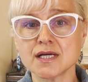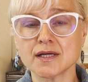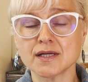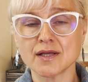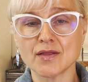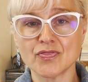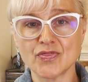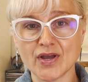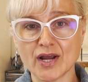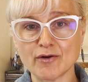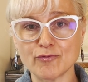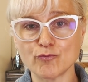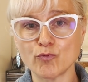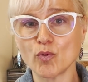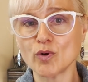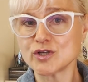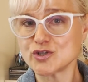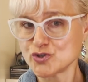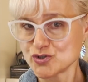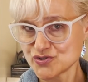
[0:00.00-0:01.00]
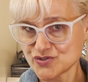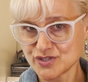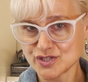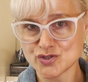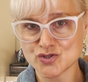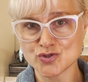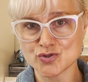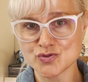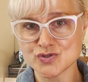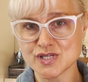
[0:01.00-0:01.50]
Therefore, it just
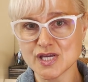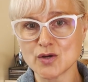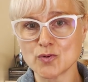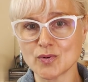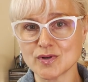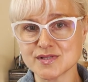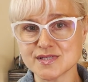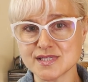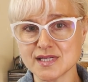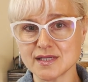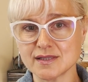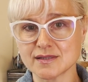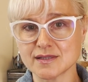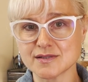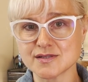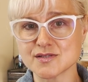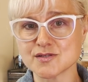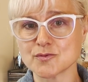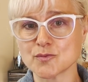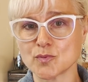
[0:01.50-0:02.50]
needs to say one sentence.